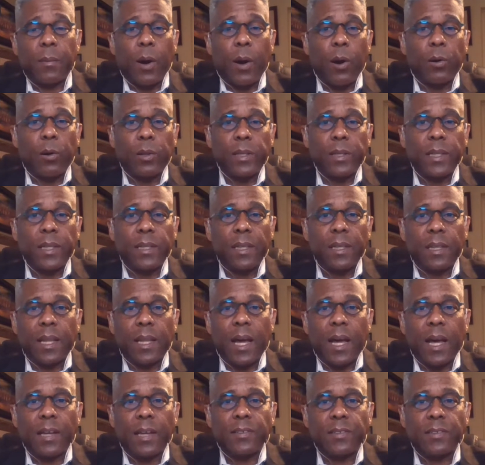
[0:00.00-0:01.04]
Only the
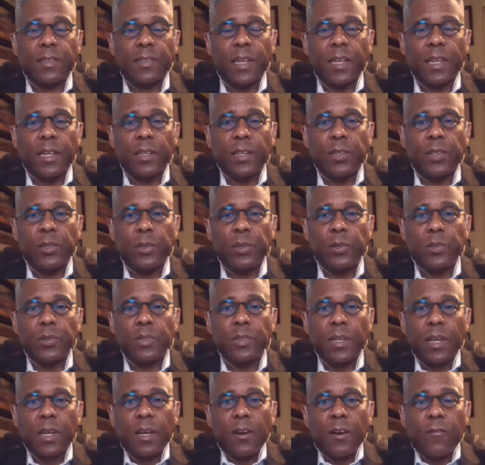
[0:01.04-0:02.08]
lives that they can
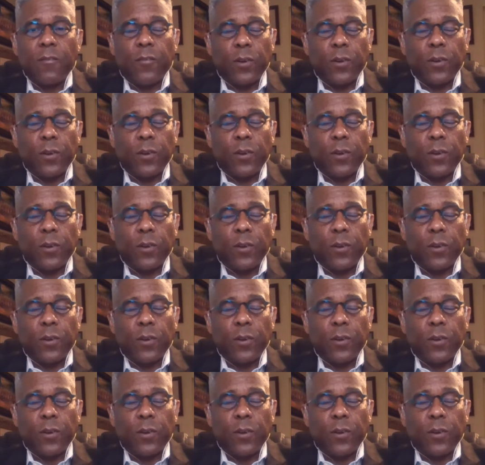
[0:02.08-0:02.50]
use for